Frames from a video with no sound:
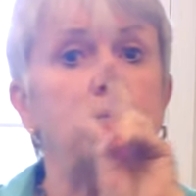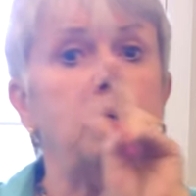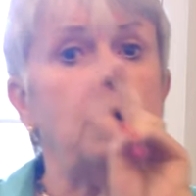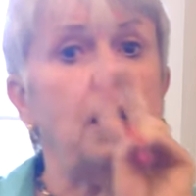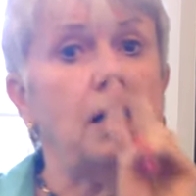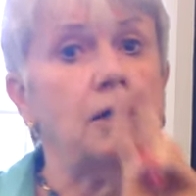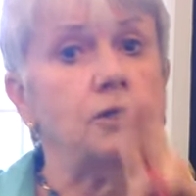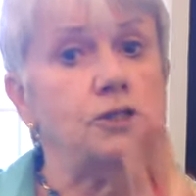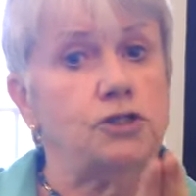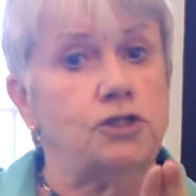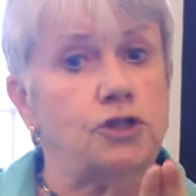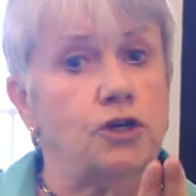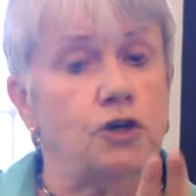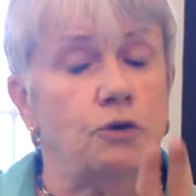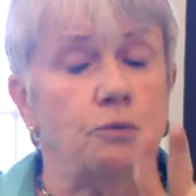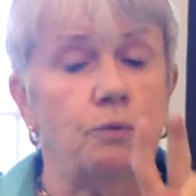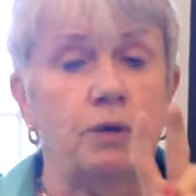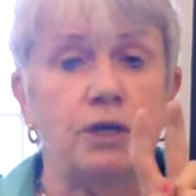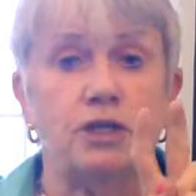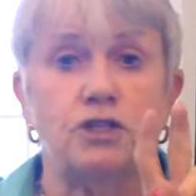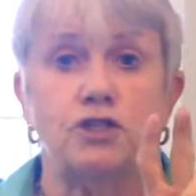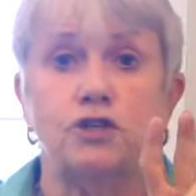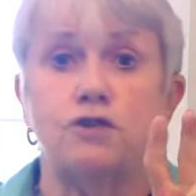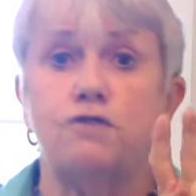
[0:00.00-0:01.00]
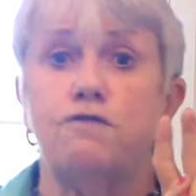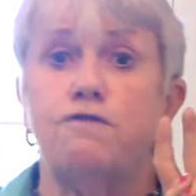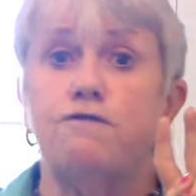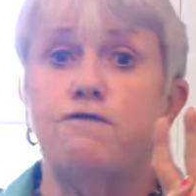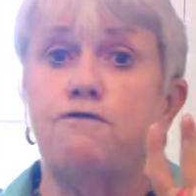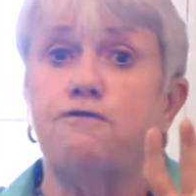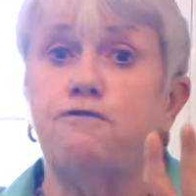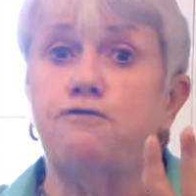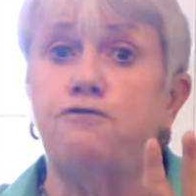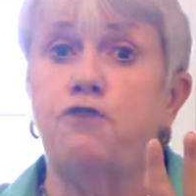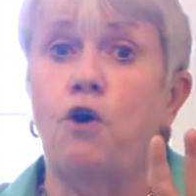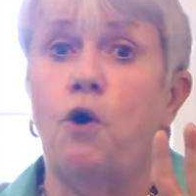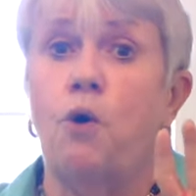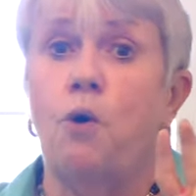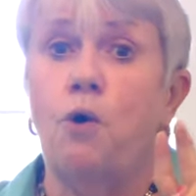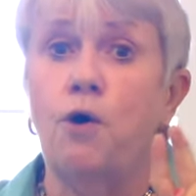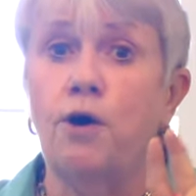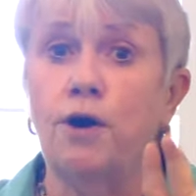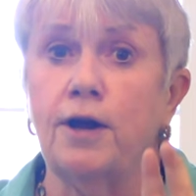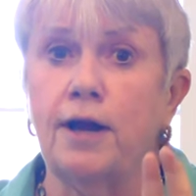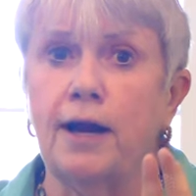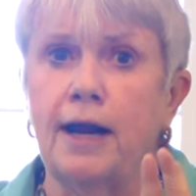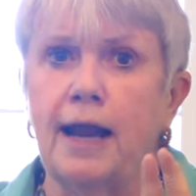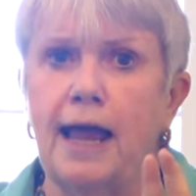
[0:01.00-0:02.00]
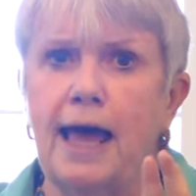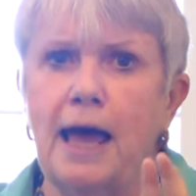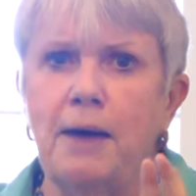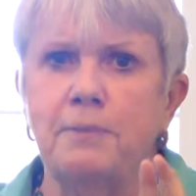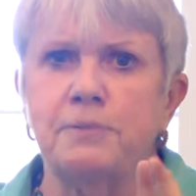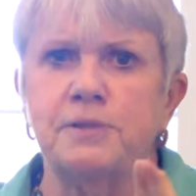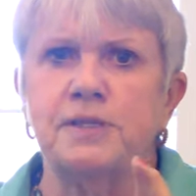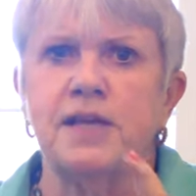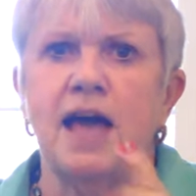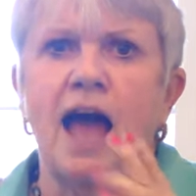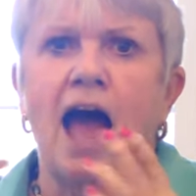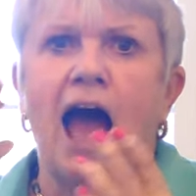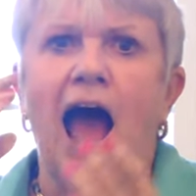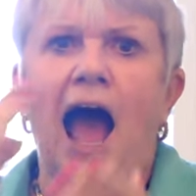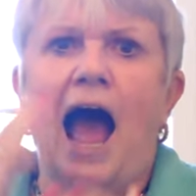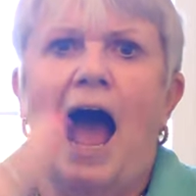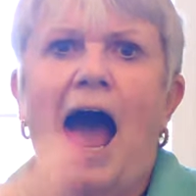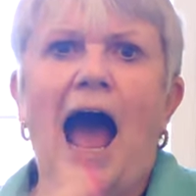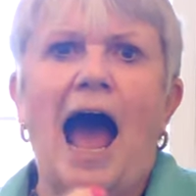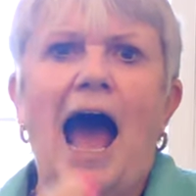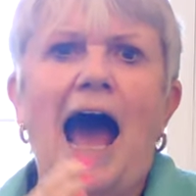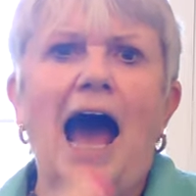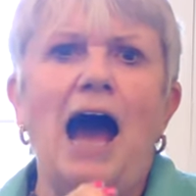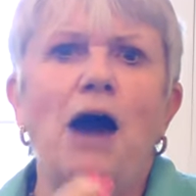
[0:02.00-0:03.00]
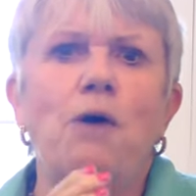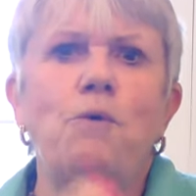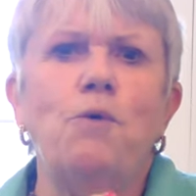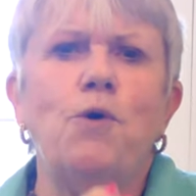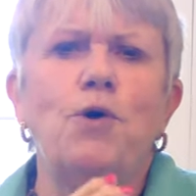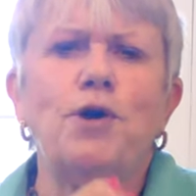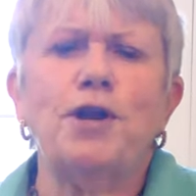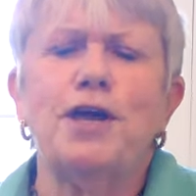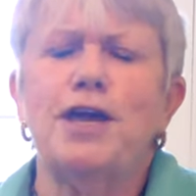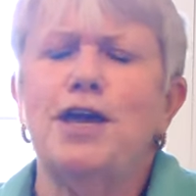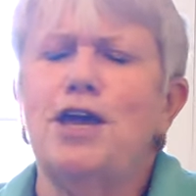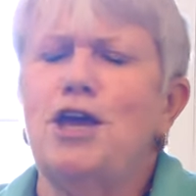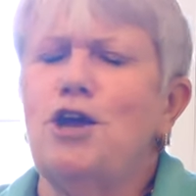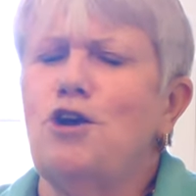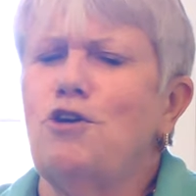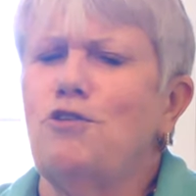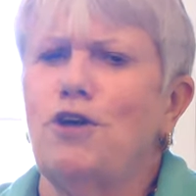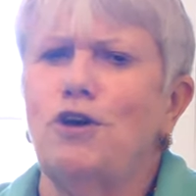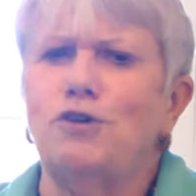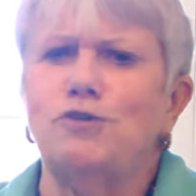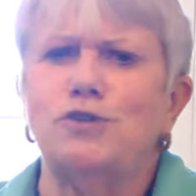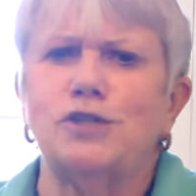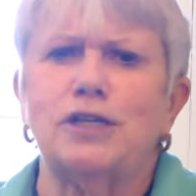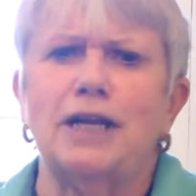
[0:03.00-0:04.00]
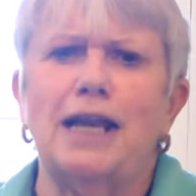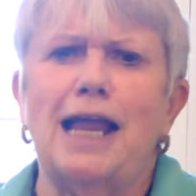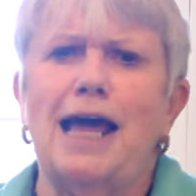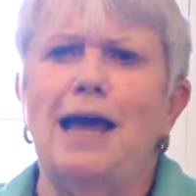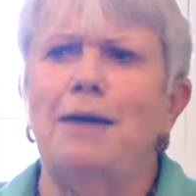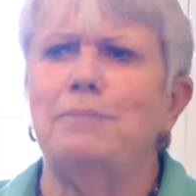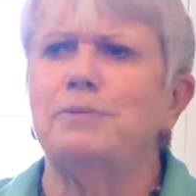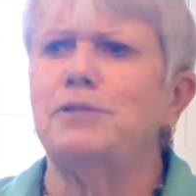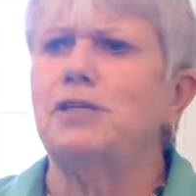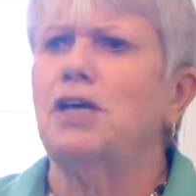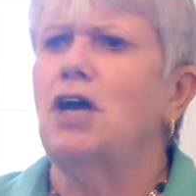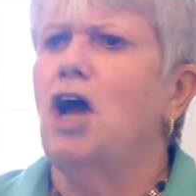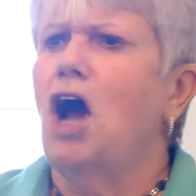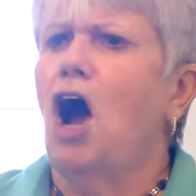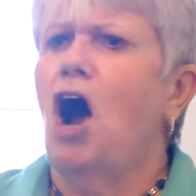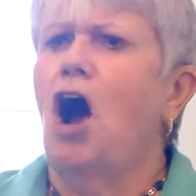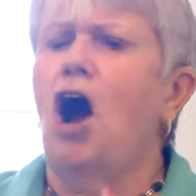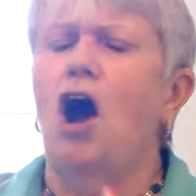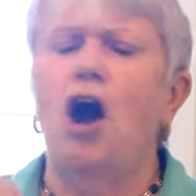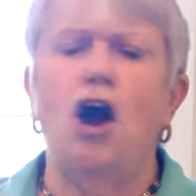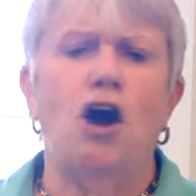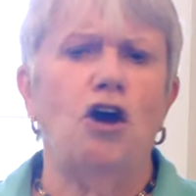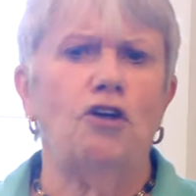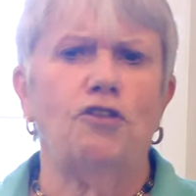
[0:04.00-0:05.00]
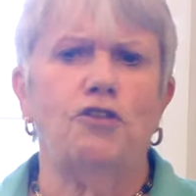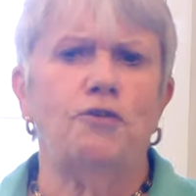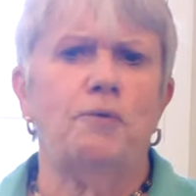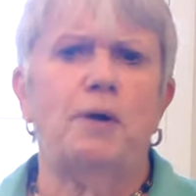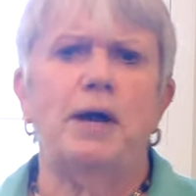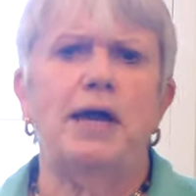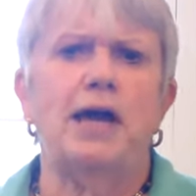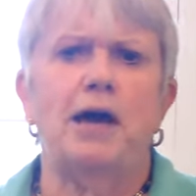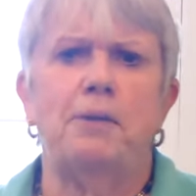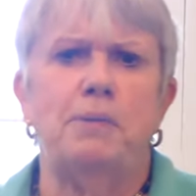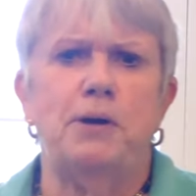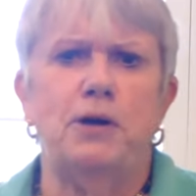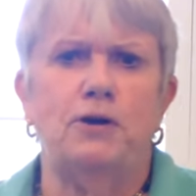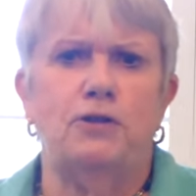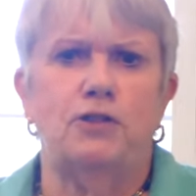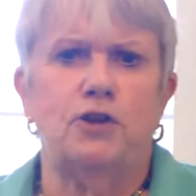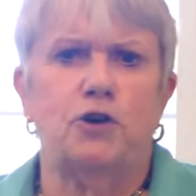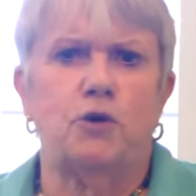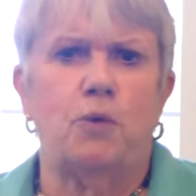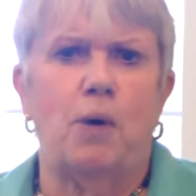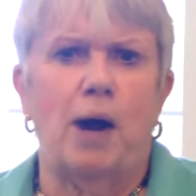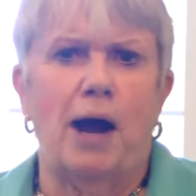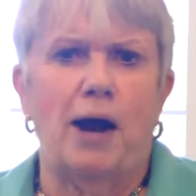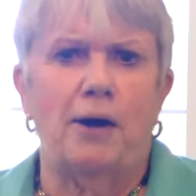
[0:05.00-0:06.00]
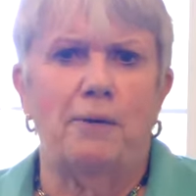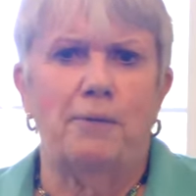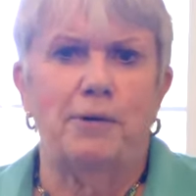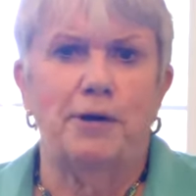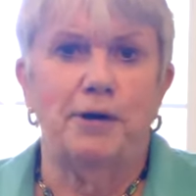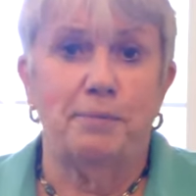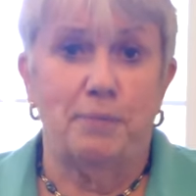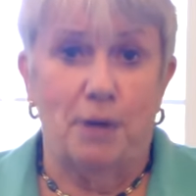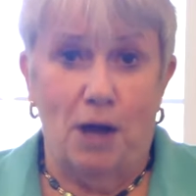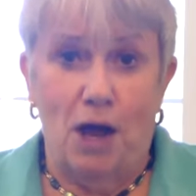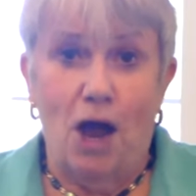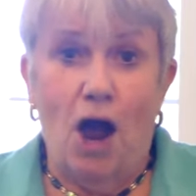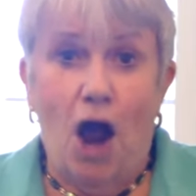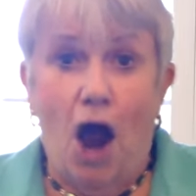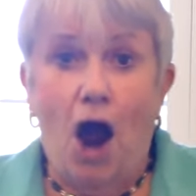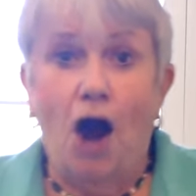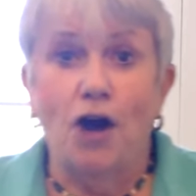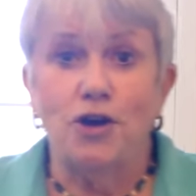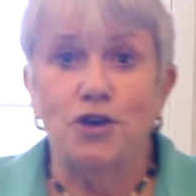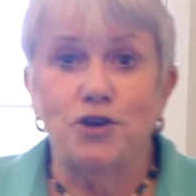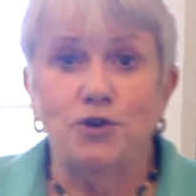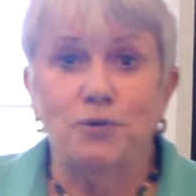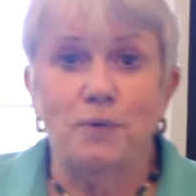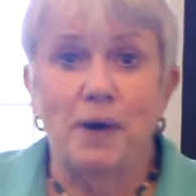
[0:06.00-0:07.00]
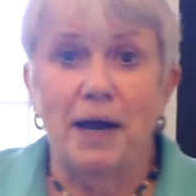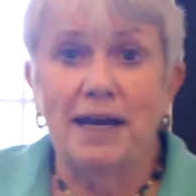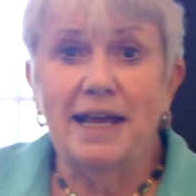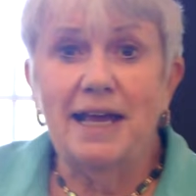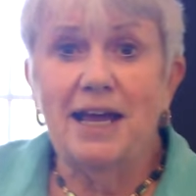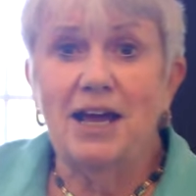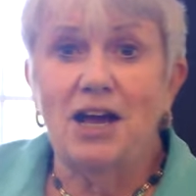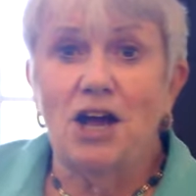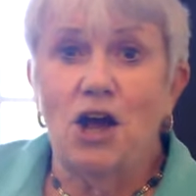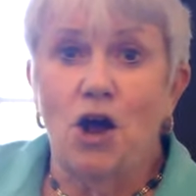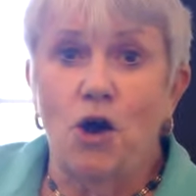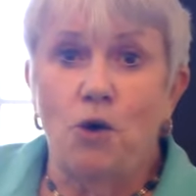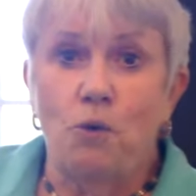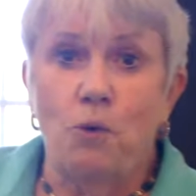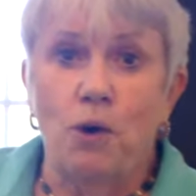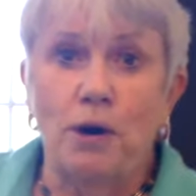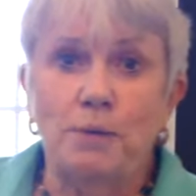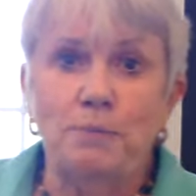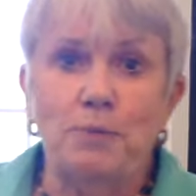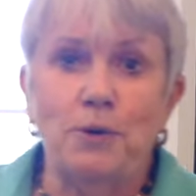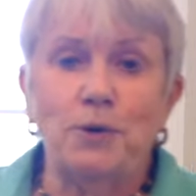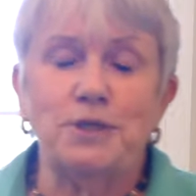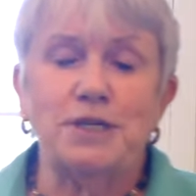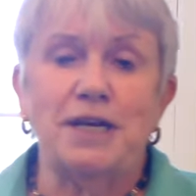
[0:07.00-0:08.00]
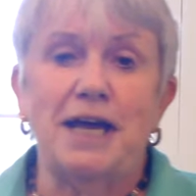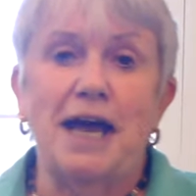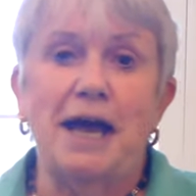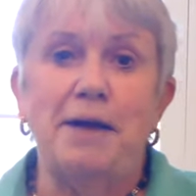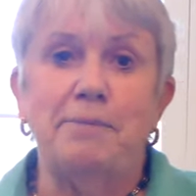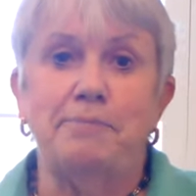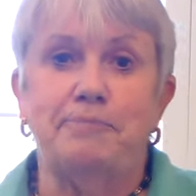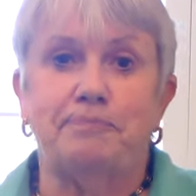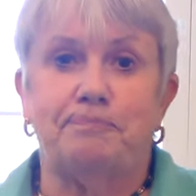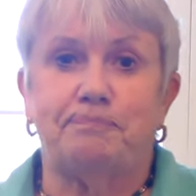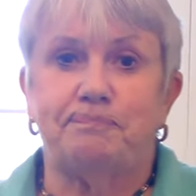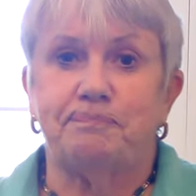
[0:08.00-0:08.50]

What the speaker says: plus 2. We do 4 claps. I want to hear those claps all the way up here in the choir room. Are you ready? One more time.